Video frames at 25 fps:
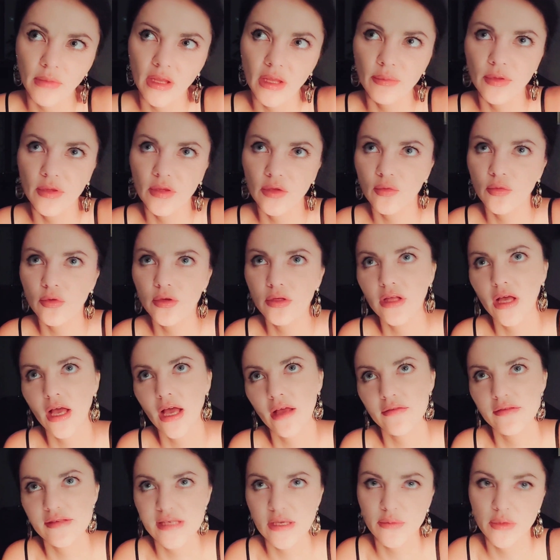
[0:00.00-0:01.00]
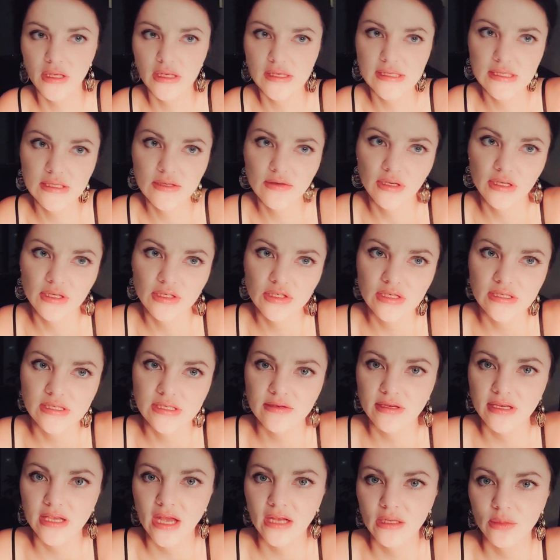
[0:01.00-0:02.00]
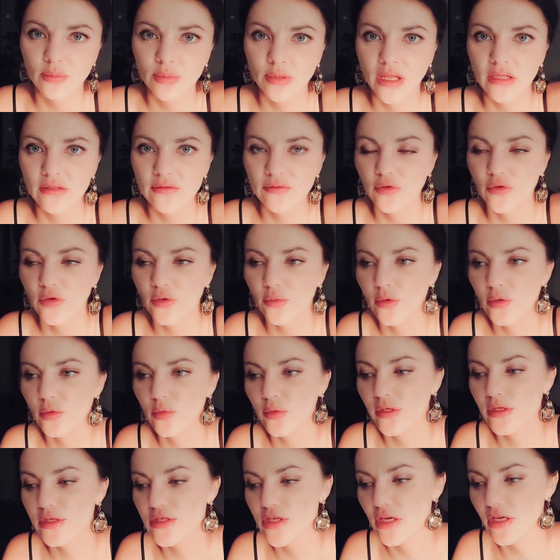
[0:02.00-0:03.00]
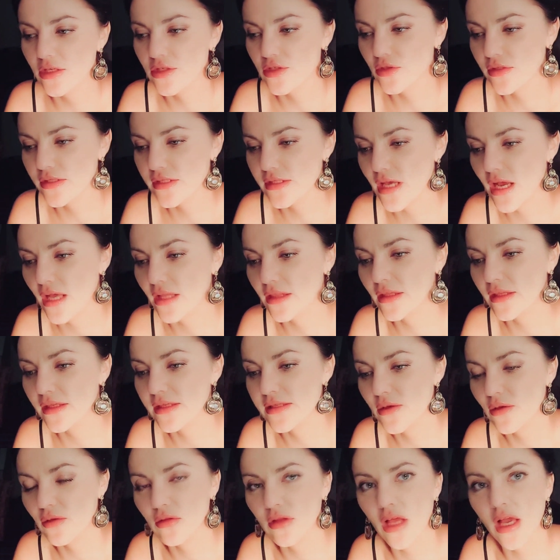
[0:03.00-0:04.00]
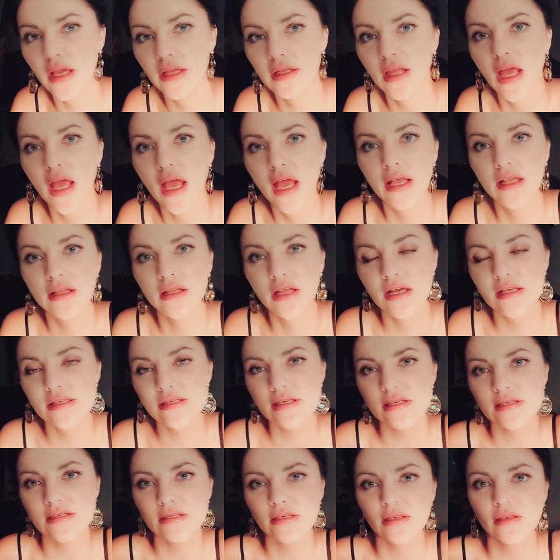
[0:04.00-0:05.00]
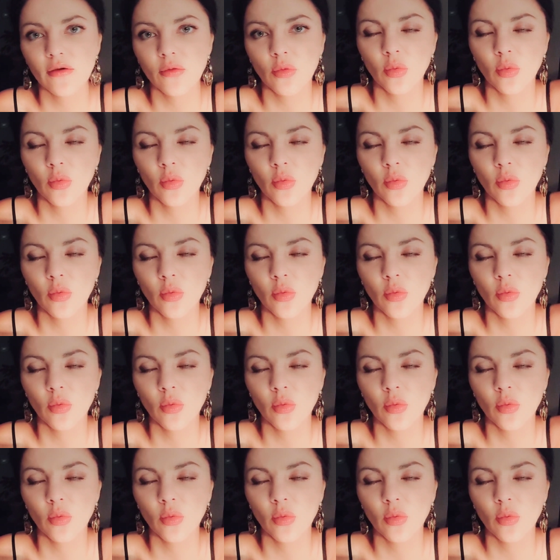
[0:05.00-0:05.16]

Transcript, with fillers: maybe you will have some considerations regarding platform on which I should start this online classes,